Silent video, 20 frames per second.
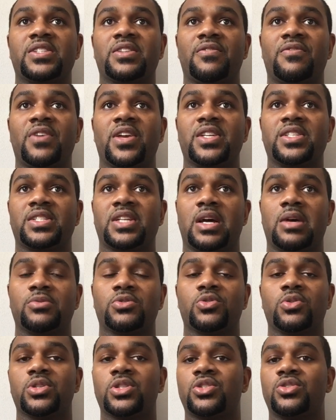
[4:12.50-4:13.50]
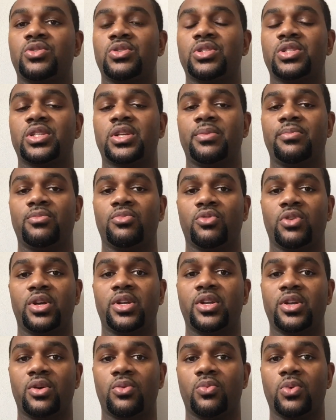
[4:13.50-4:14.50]
face times where students can
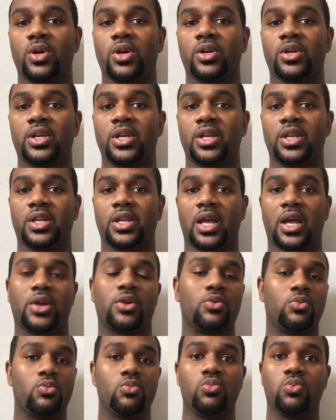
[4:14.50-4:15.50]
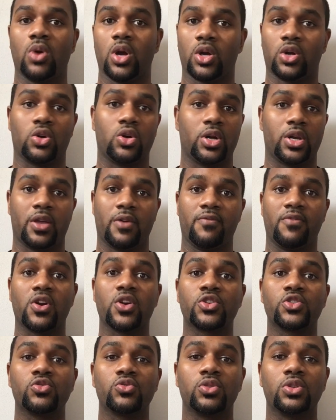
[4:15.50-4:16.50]
bring their work and like work on it
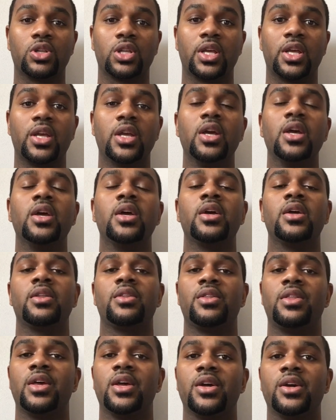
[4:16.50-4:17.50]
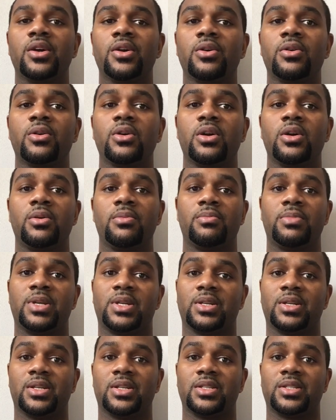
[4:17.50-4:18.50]
virtually there
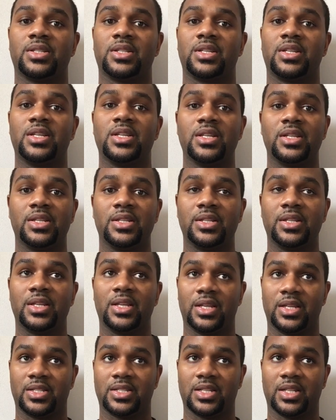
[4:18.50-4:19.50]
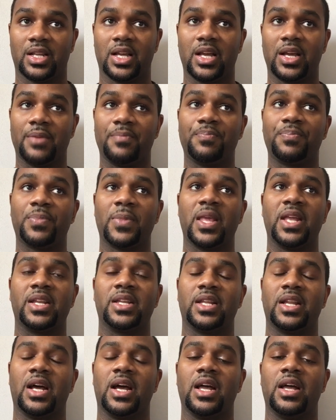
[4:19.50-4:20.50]
because again it's a lot and
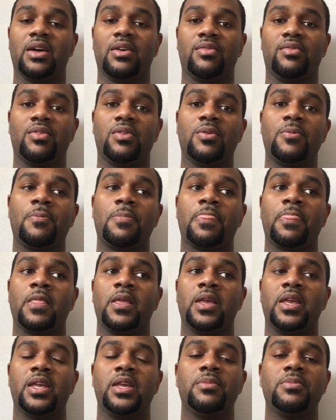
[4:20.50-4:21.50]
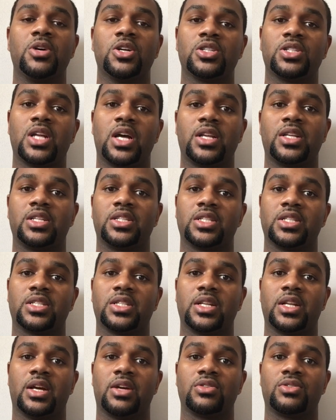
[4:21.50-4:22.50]
then I have emails I need to
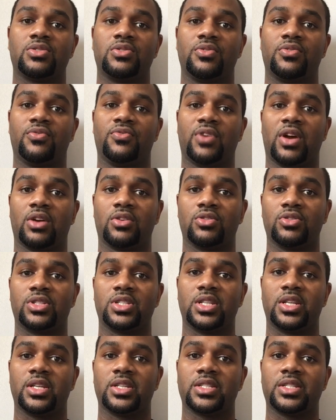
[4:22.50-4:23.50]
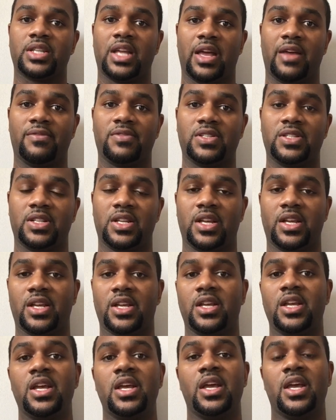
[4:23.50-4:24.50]
send out to faculty and staff
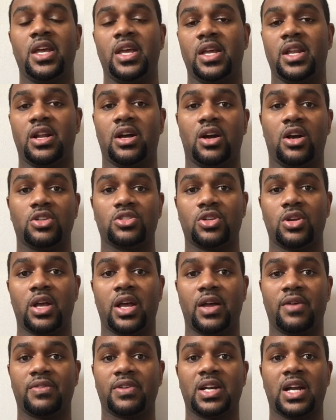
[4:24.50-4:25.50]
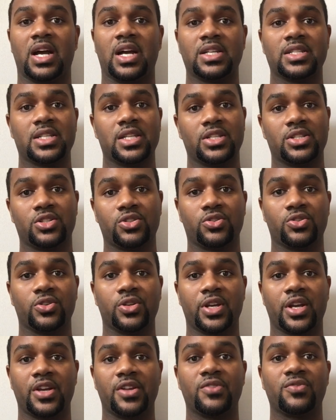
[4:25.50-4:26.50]
today and I also have content to
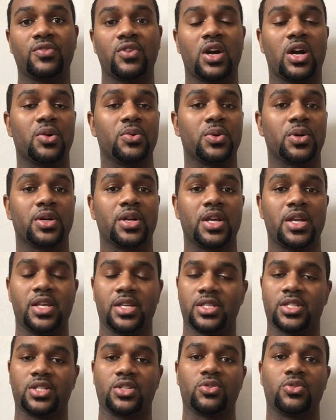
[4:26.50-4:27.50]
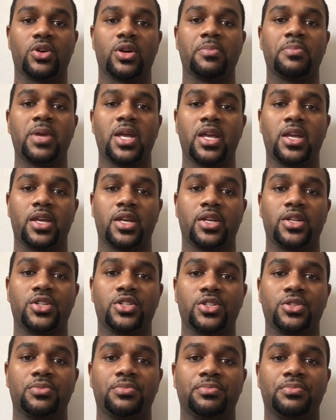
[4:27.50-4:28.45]
create for our Instagram page.